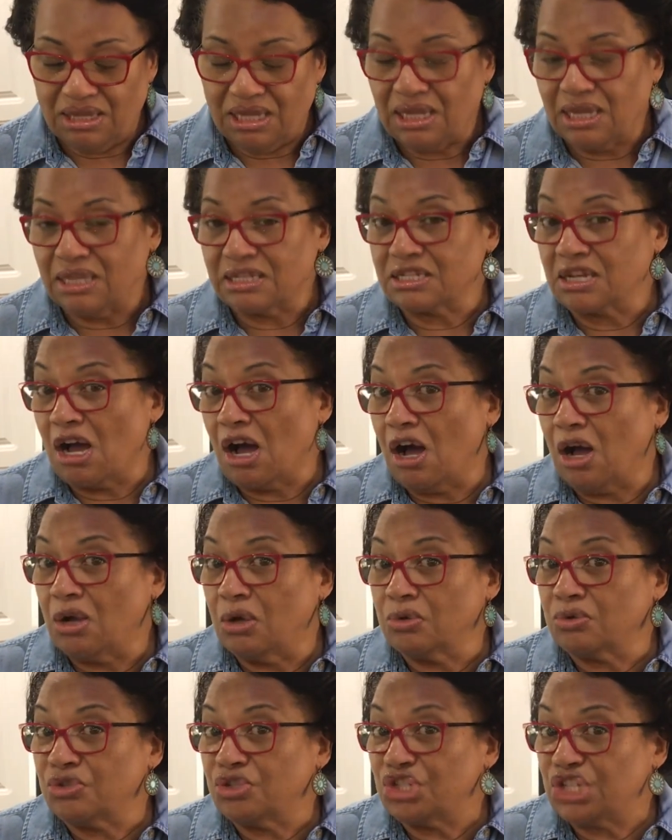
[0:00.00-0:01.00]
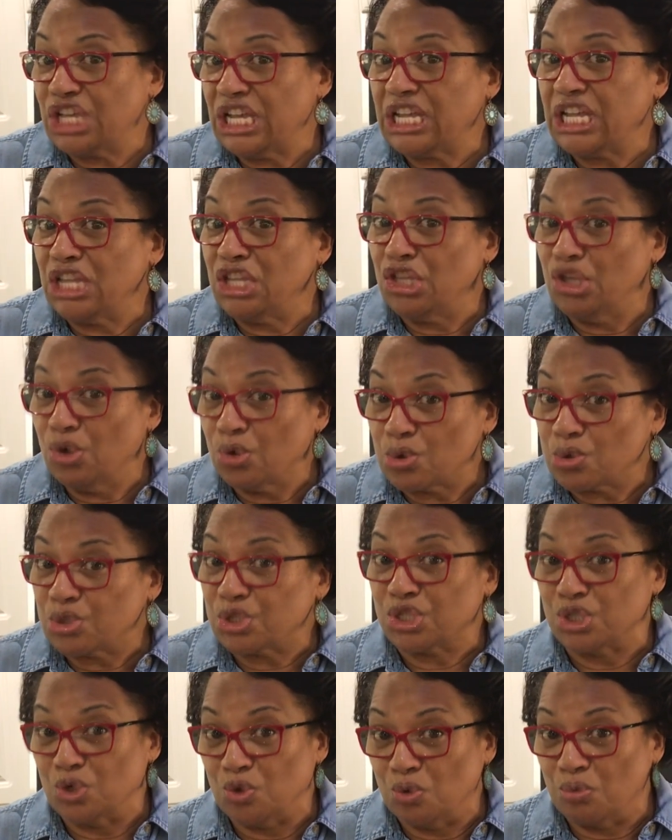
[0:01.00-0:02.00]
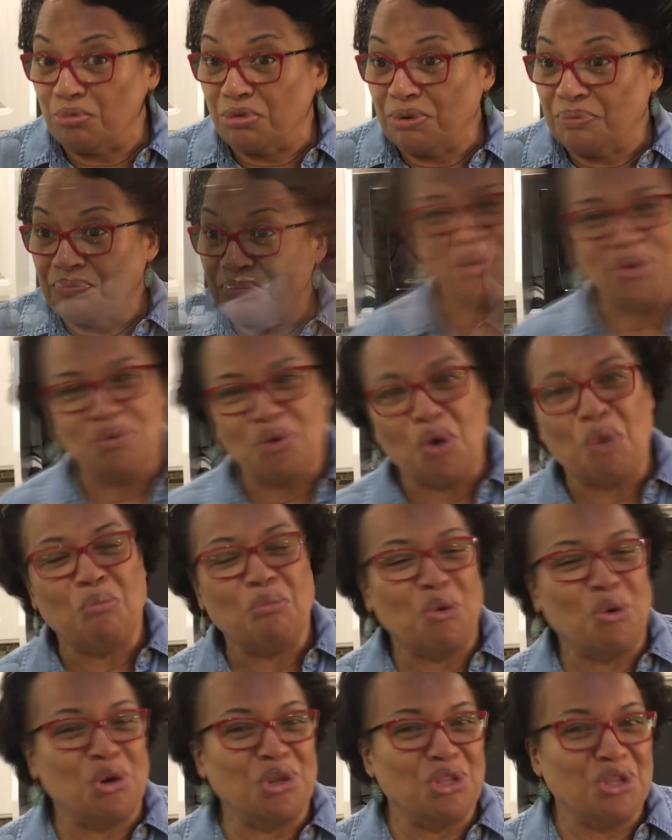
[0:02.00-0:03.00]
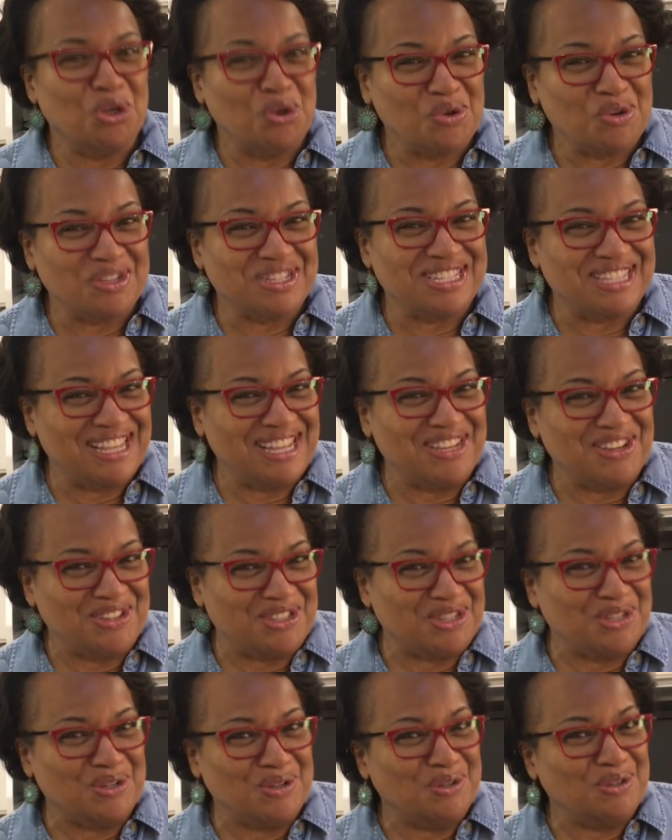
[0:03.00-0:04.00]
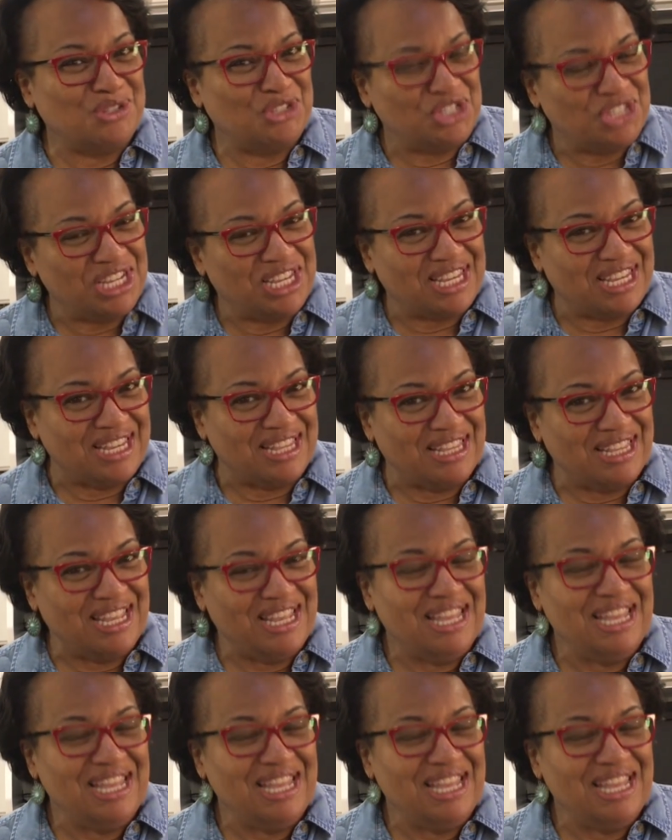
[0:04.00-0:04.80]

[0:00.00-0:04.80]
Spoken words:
It's called chicken noodle soup. You want more noodles than you do chicken.